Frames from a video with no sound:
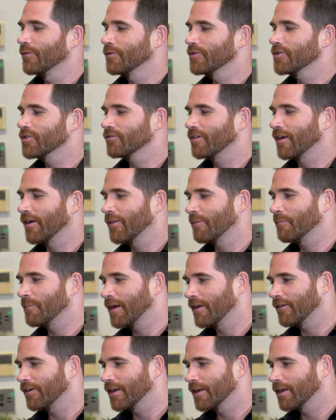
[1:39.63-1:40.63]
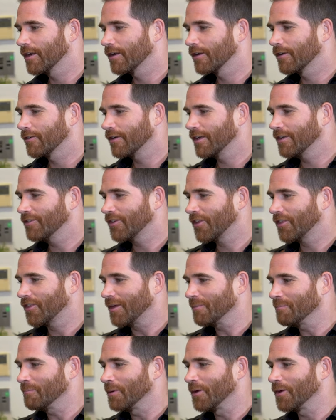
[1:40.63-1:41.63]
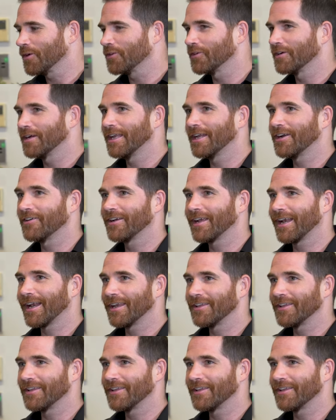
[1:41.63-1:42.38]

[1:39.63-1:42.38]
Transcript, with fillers: Would you rather marry Greta Thunberg or Hillary